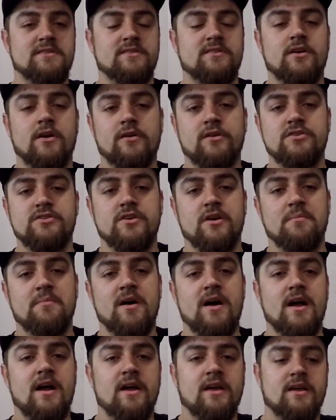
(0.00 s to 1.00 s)
and talk to
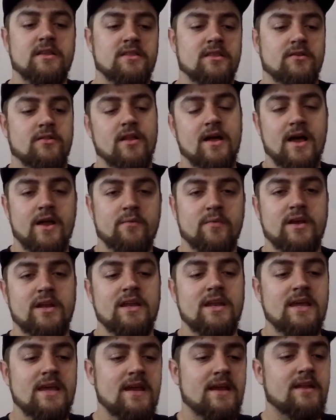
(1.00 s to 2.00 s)
Jeremiah and get the line we
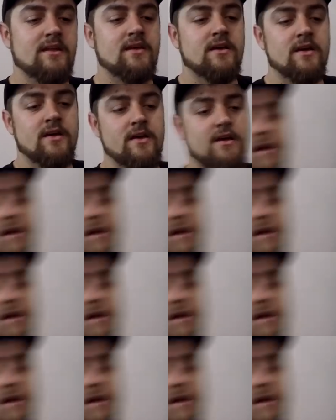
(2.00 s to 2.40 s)
need